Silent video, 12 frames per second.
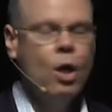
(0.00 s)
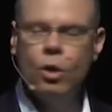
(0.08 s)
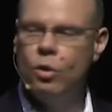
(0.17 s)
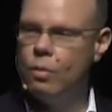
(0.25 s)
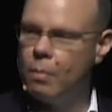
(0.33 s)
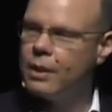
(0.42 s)

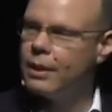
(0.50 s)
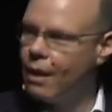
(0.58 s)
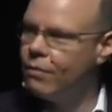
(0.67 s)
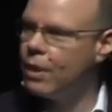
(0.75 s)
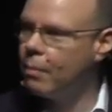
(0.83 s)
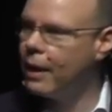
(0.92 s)
You must
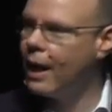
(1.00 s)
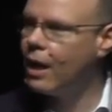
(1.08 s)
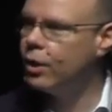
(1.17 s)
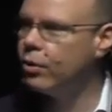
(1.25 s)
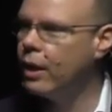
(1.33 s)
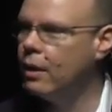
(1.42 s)
have some
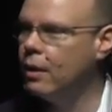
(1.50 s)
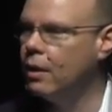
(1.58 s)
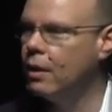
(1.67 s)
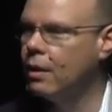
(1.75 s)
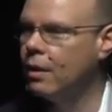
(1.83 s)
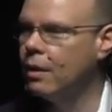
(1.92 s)
cash
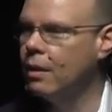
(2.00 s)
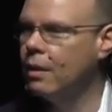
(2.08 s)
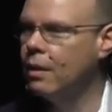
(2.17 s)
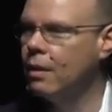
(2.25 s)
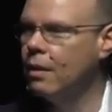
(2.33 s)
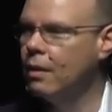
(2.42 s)
ready.
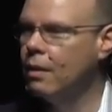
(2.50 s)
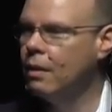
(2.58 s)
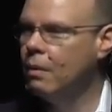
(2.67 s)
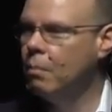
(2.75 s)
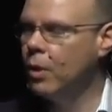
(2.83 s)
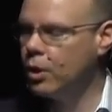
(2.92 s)

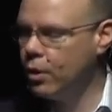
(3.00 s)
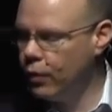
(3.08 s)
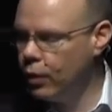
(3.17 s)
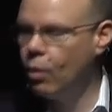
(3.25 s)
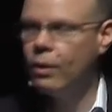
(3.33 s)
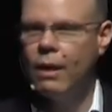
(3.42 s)
Because if
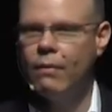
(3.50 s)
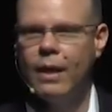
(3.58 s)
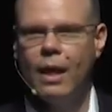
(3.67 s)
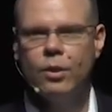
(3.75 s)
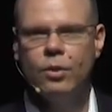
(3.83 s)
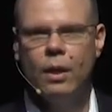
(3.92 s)
you don't have
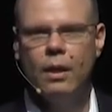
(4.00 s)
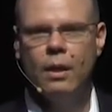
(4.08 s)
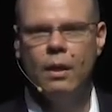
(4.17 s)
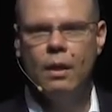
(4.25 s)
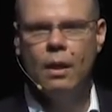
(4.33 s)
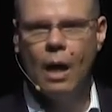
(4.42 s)
cash
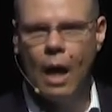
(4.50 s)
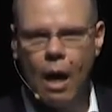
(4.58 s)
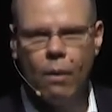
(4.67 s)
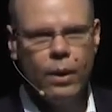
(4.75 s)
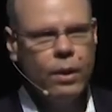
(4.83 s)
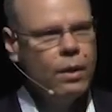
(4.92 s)
ready,
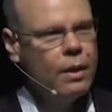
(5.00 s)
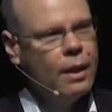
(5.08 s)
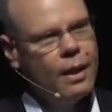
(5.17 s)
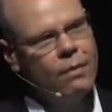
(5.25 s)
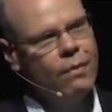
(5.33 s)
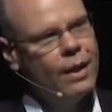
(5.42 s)
how are you going to
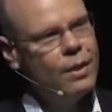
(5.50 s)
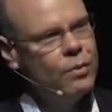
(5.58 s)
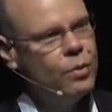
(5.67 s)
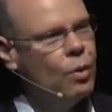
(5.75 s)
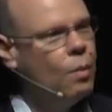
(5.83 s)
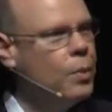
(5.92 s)
take
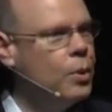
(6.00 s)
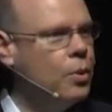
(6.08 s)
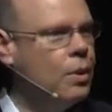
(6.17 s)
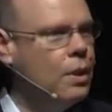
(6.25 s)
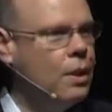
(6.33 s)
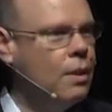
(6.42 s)
advantage of the
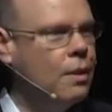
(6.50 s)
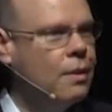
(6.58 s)
opportunity?